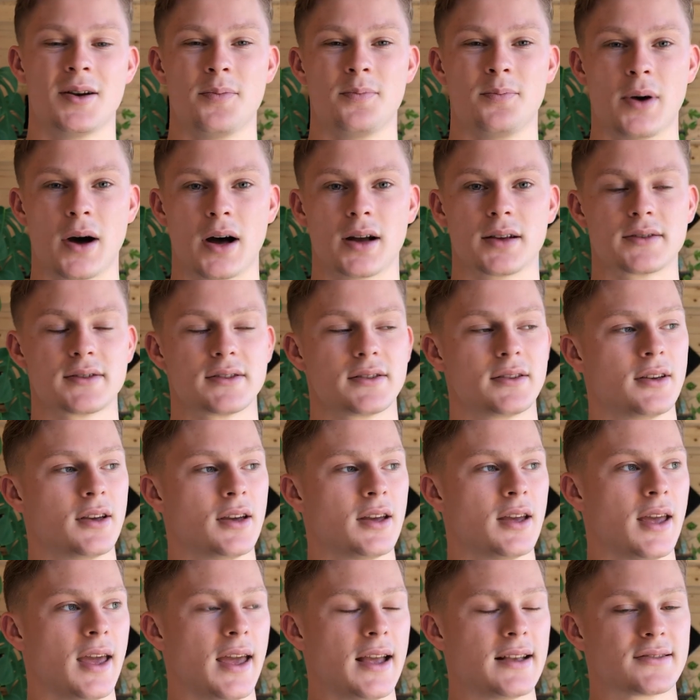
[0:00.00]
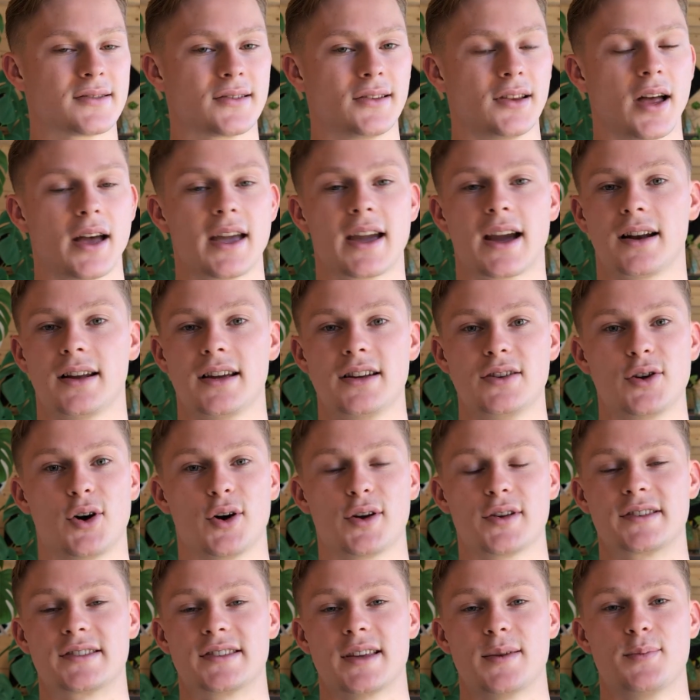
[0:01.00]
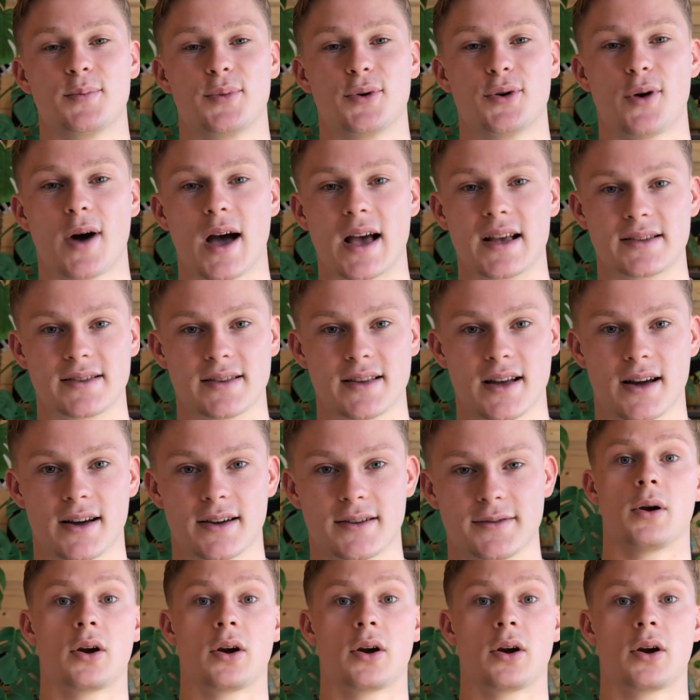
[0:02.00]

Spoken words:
But it's likely not as simple as that.